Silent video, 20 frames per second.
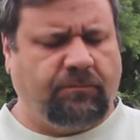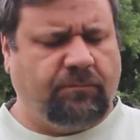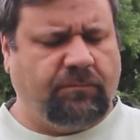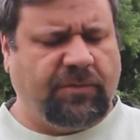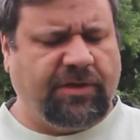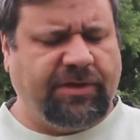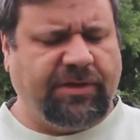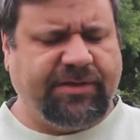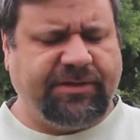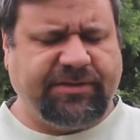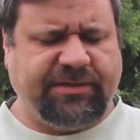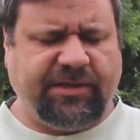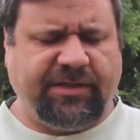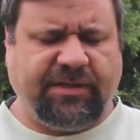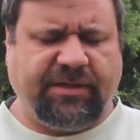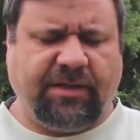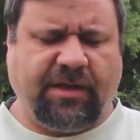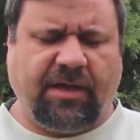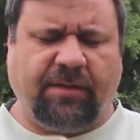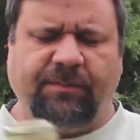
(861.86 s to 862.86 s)
But you can
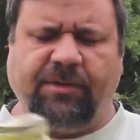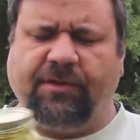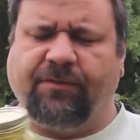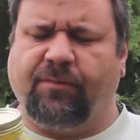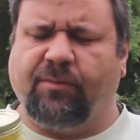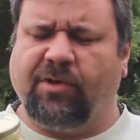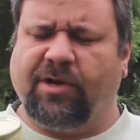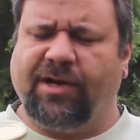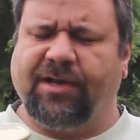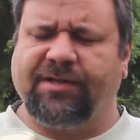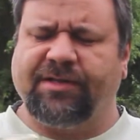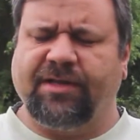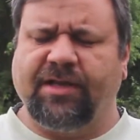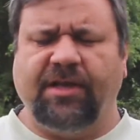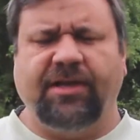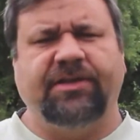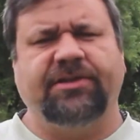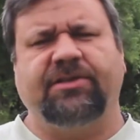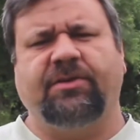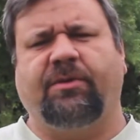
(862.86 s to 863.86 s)
see beautiful product.
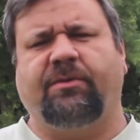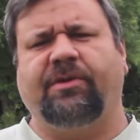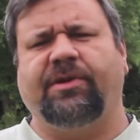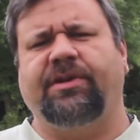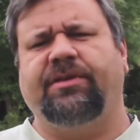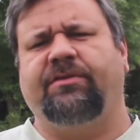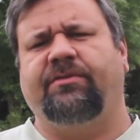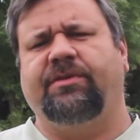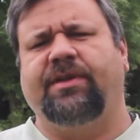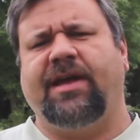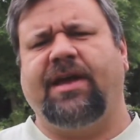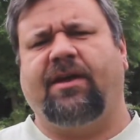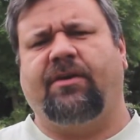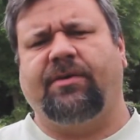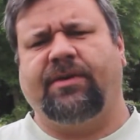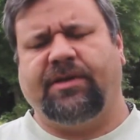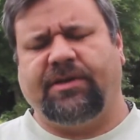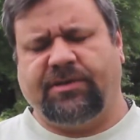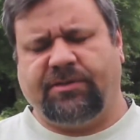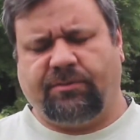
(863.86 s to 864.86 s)
So what we're going to do now
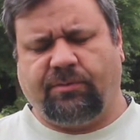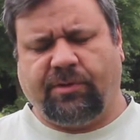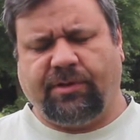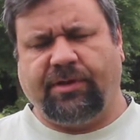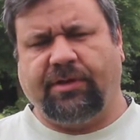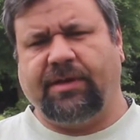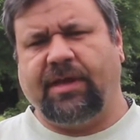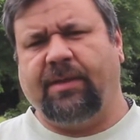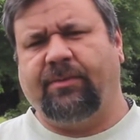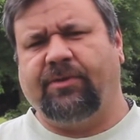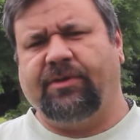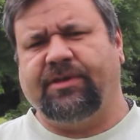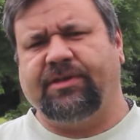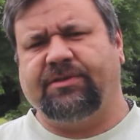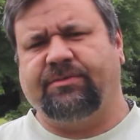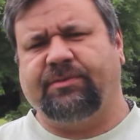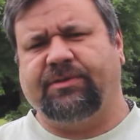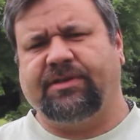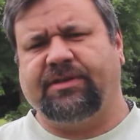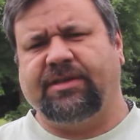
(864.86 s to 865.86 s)
is we're going to label
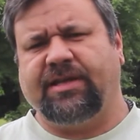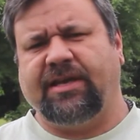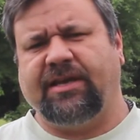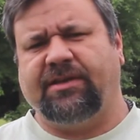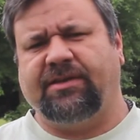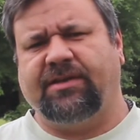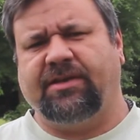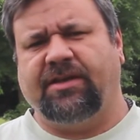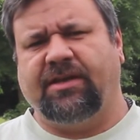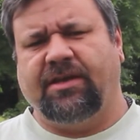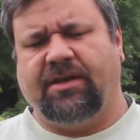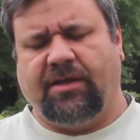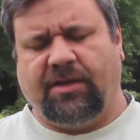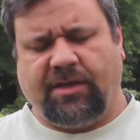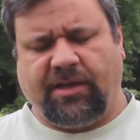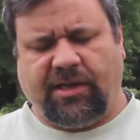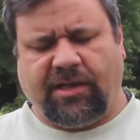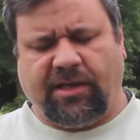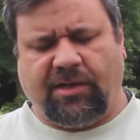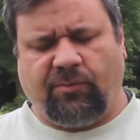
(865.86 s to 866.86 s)
this with the date
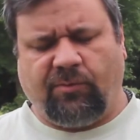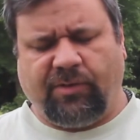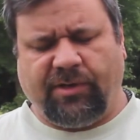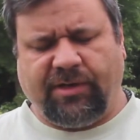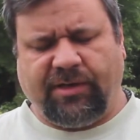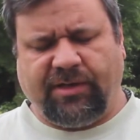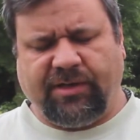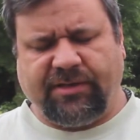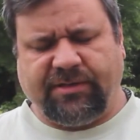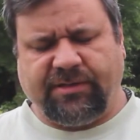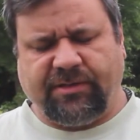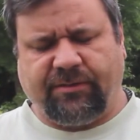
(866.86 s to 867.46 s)
and what it is.